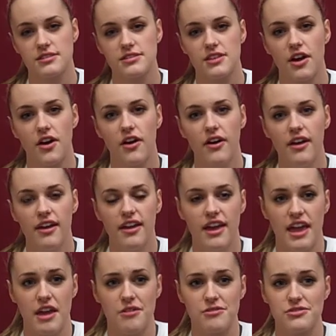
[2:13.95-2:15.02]
So
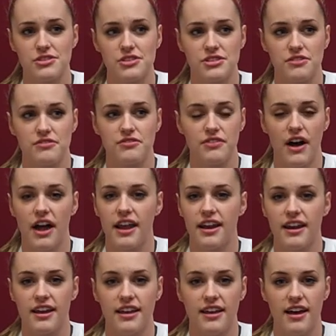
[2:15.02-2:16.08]
it was just a fun
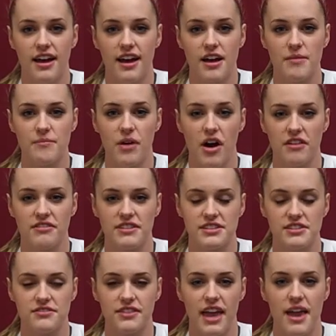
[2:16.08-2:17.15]
um,
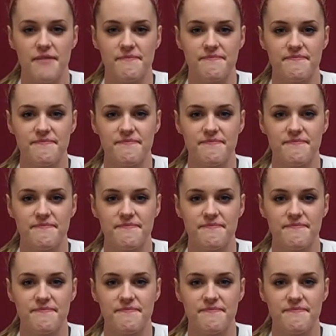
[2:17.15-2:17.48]
offensive game.